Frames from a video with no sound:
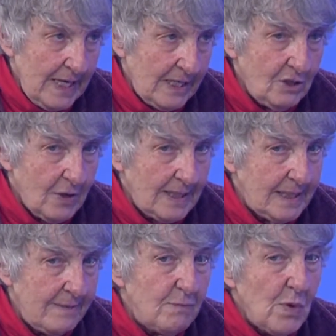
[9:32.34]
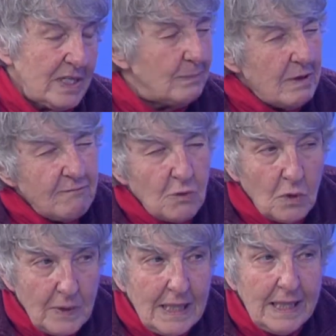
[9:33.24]
interesting points. Before
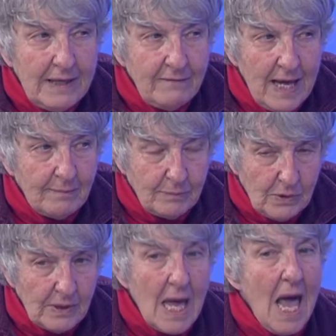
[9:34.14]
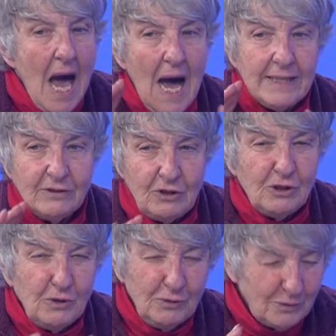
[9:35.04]
we leave that book, I
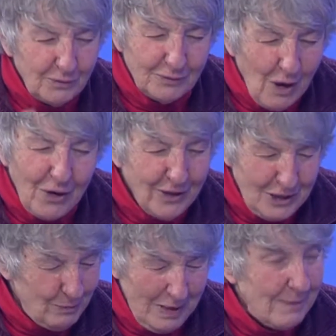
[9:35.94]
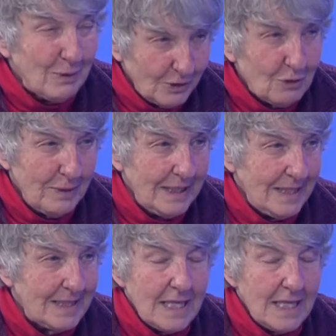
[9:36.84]
do urge people to read this.